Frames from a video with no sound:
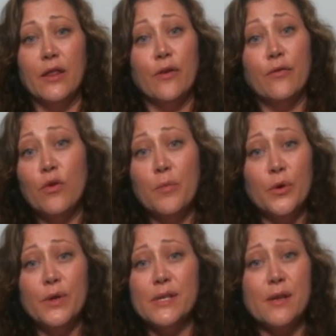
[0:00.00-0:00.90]
the full
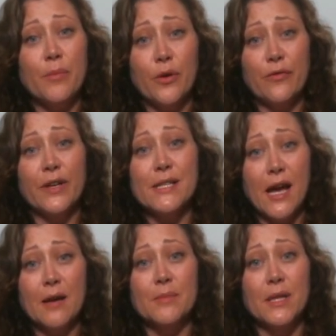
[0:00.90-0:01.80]
moon is the perfect
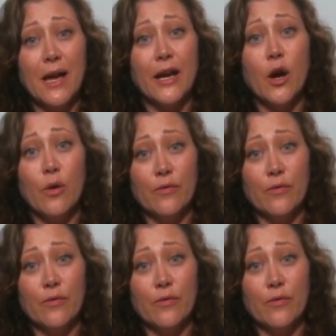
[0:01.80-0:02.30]
time to let go